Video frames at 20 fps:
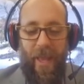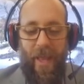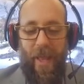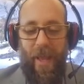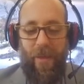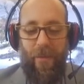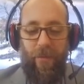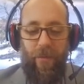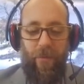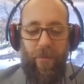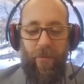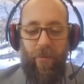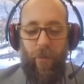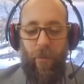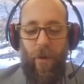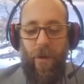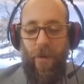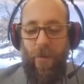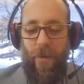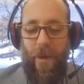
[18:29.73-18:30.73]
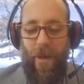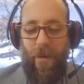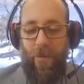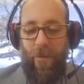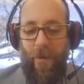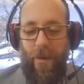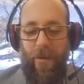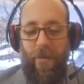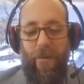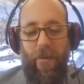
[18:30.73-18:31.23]
and swung
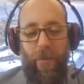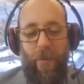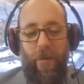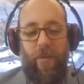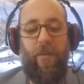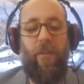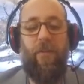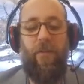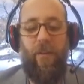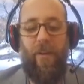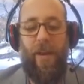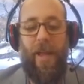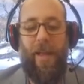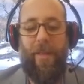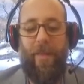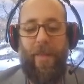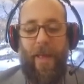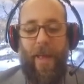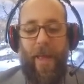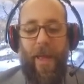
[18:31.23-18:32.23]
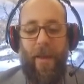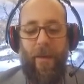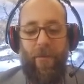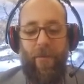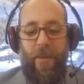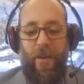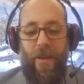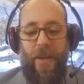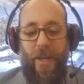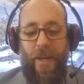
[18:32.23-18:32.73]
around into position at the head
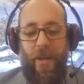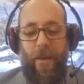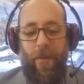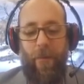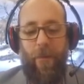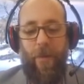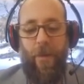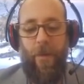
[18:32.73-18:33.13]
of the team.